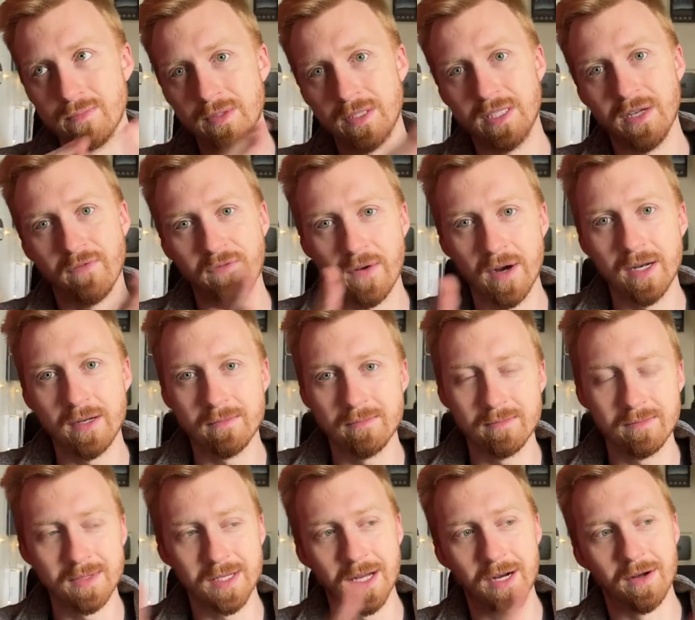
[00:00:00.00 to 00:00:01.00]
different,
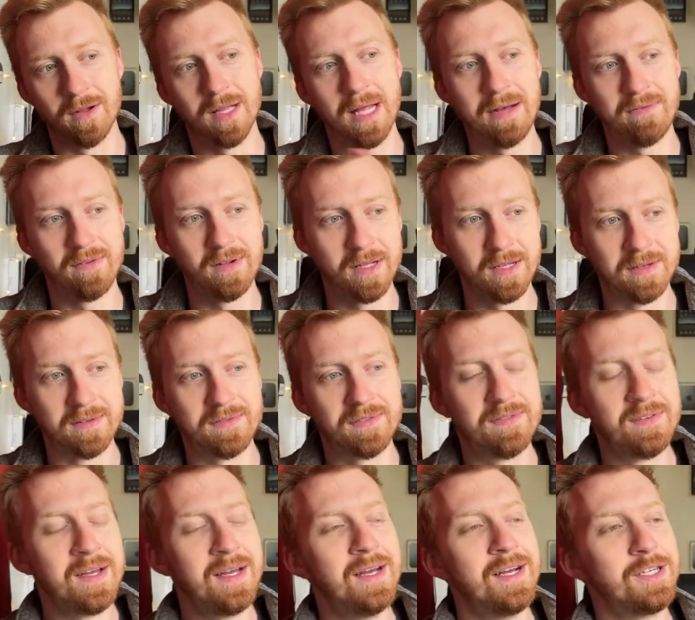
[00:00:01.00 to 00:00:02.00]
you know, level of
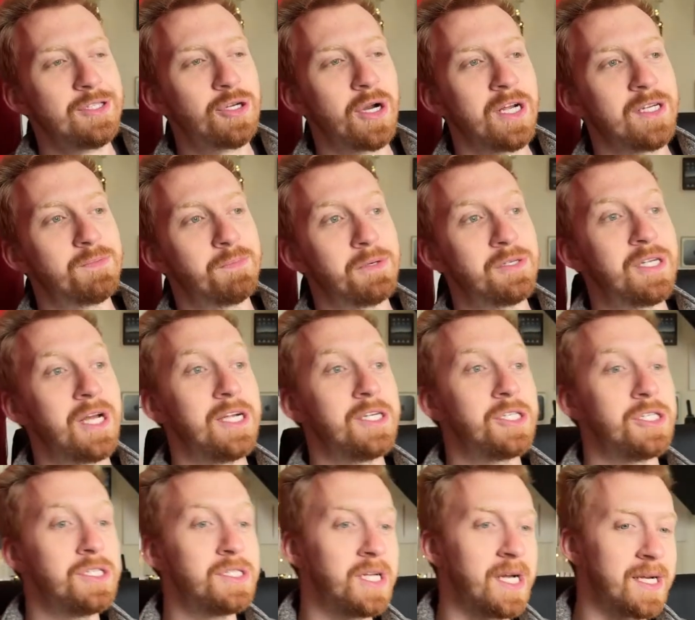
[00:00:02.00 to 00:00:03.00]

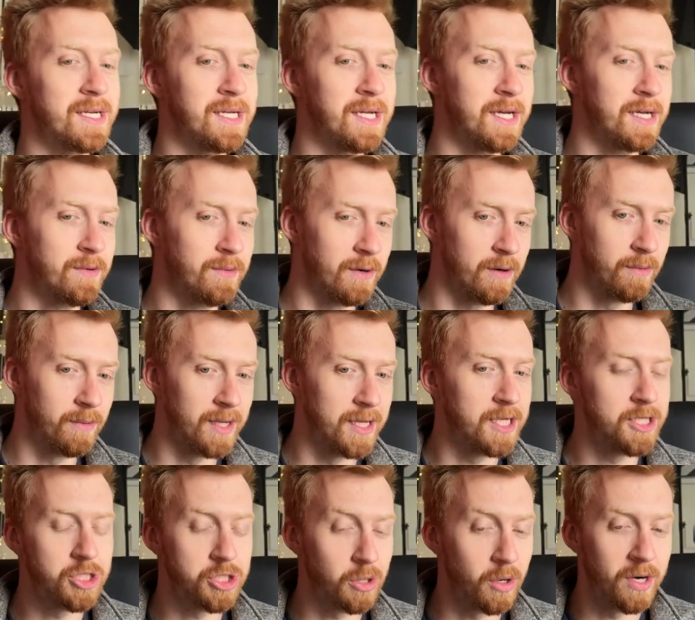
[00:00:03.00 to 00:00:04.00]
transportation technique where really
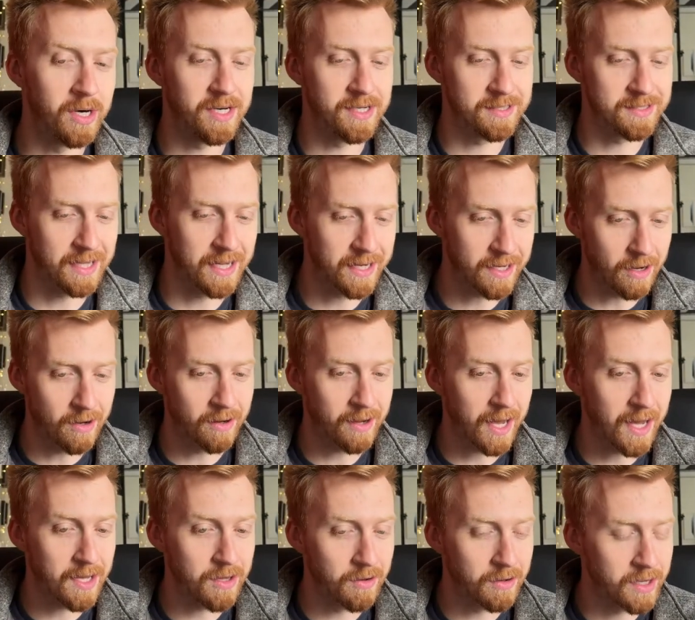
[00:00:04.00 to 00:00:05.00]
short is like,
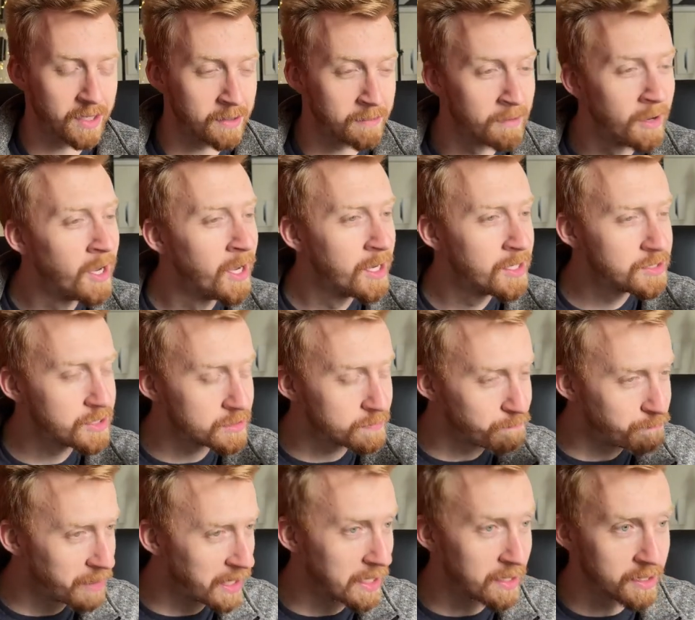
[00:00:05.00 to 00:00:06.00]
okay, you can just
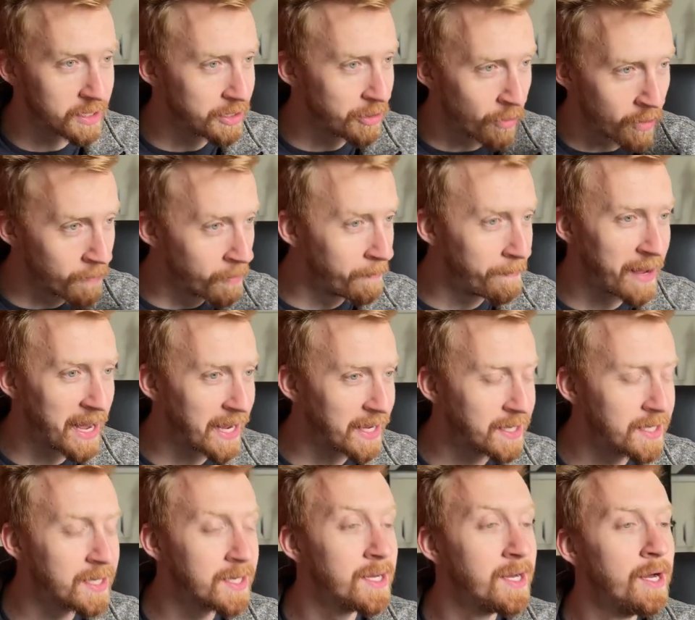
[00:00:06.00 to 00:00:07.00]
pedal a normal
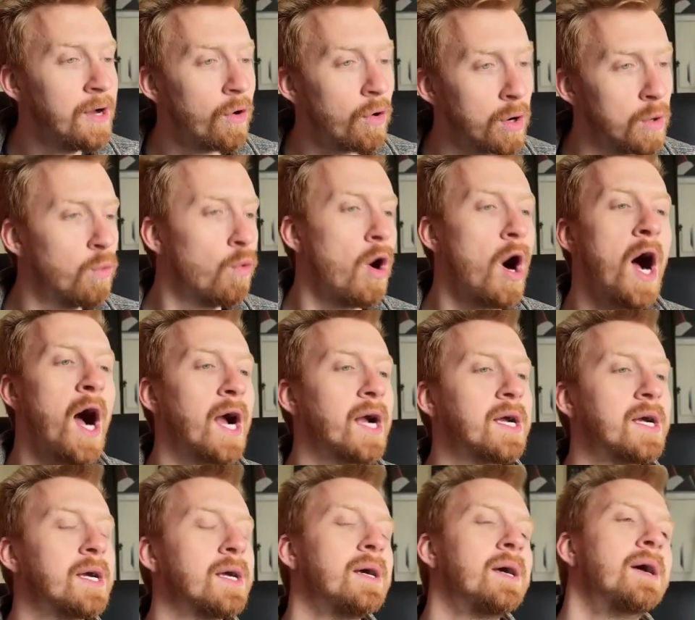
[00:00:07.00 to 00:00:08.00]
bike or
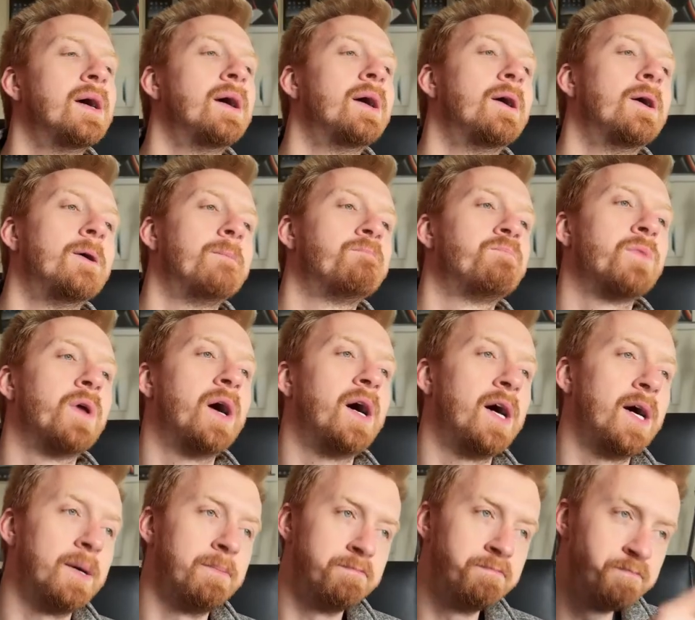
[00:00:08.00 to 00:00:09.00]
walk.
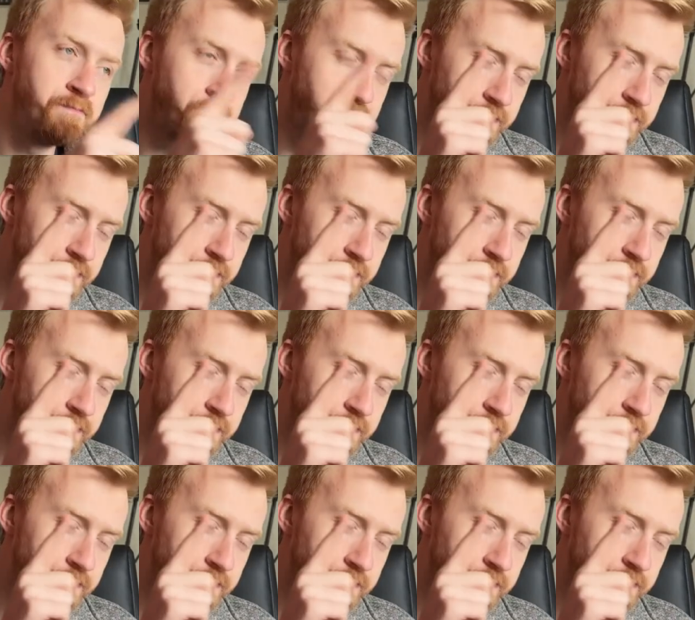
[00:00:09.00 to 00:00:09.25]
And